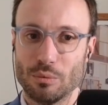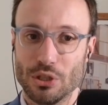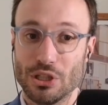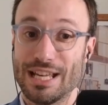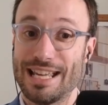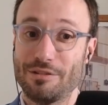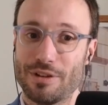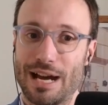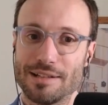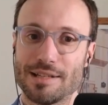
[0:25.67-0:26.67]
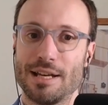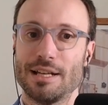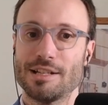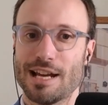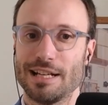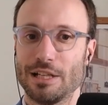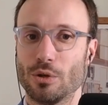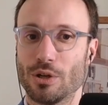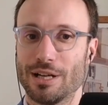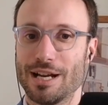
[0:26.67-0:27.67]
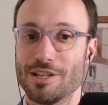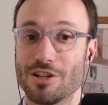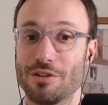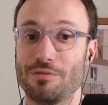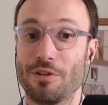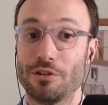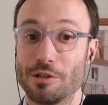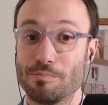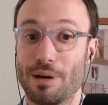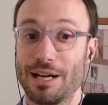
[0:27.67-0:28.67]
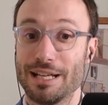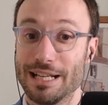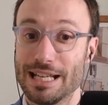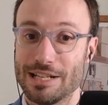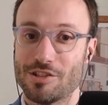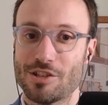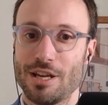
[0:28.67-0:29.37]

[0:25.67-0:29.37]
were in fact tightly organized and funded by elites.